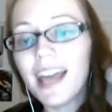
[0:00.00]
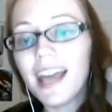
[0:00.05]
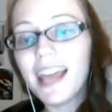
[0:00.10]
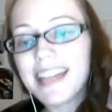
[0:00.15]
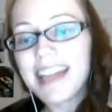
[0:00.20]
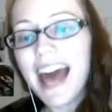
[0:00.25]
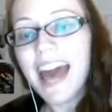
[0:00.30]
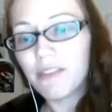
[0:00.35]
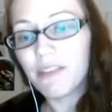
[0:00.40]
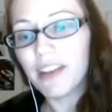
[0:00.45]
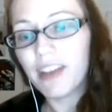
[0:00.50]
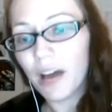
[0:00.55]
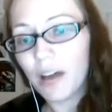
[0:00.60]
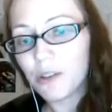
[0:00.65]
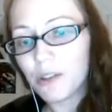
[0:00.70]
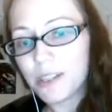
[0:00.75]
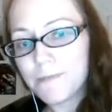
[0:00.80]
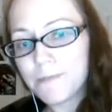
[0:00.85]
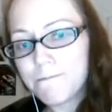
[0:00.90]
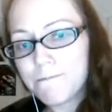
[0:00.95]
half an
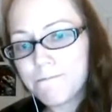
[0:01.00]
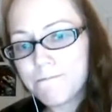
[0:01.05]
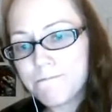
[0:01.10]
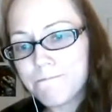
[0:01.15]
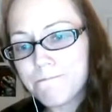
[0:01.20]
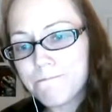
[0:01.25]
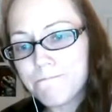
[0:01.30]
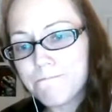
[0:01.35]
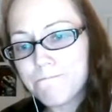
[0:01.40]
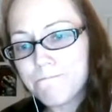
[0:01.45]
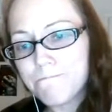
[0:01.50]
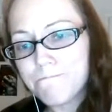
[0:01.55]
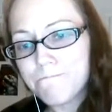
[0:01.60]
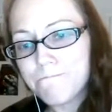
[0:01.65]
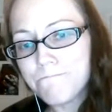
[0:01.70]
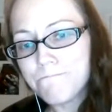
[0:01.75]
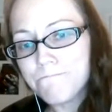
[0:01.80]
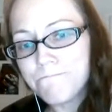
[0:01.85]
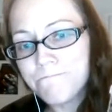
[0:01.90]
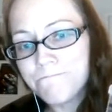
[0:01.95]
ounce.
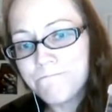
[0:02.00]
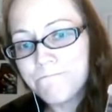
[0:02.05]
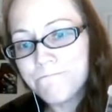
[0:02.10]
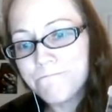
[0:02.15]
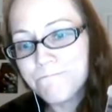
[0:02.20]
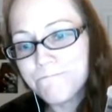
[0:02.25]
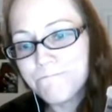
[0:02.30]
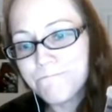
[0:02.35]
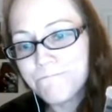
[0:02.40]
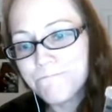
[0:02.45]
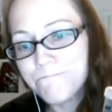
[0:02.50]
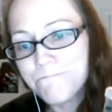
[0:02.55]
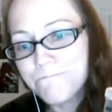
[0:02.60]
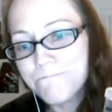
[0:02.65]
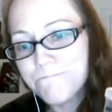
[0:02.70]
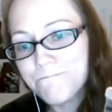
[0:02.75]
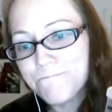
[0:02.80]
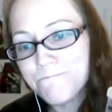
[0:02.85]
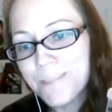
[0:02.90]
Even better.